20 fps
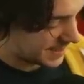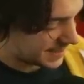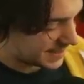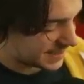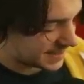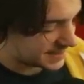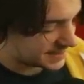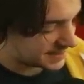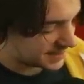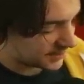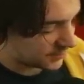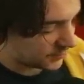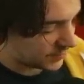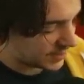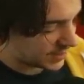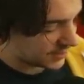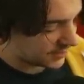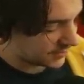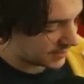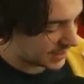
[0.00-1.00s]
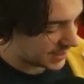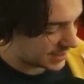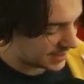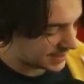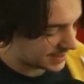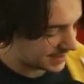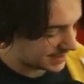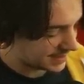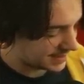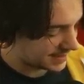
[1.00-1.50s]
They said, we don't hate
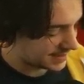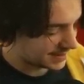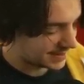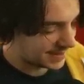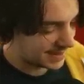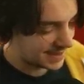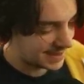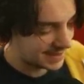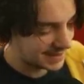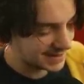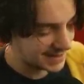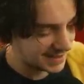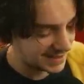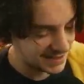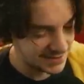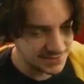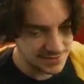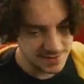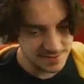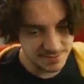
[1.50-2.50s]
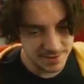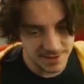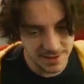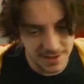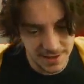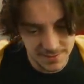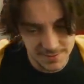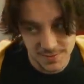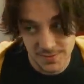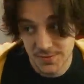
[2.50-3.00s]
you, Ethan. Hey, thank you, eBay.
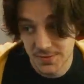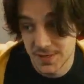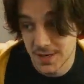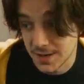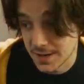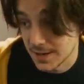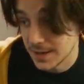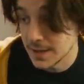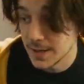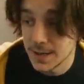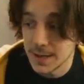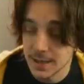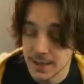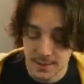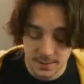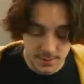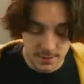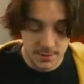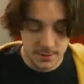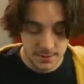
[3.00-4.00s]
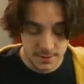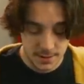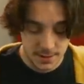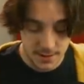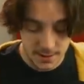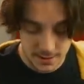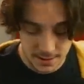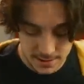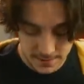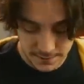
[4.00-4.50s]
I'm sorry that I keep going
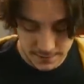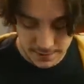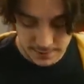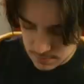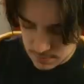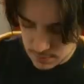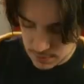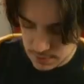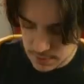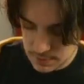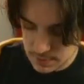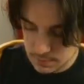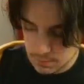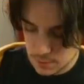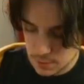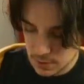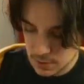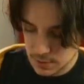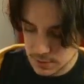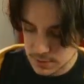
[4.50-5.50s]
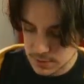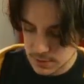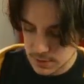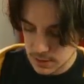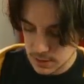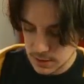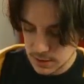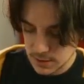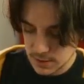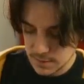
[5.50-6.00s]
on and off camera. Put this boy on the
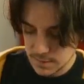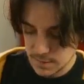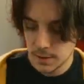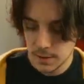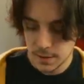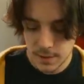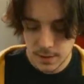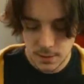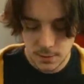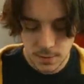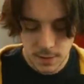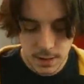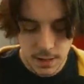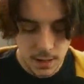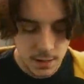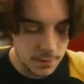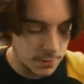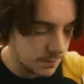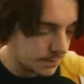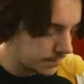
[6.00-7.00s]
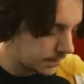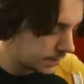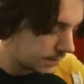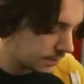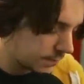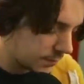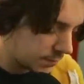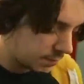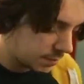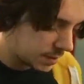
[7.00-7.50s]
sleeve. There we go
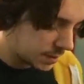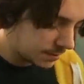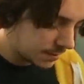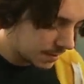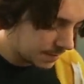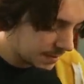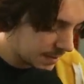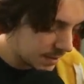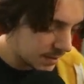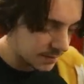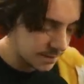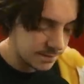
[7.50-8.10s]
we'll put them up here.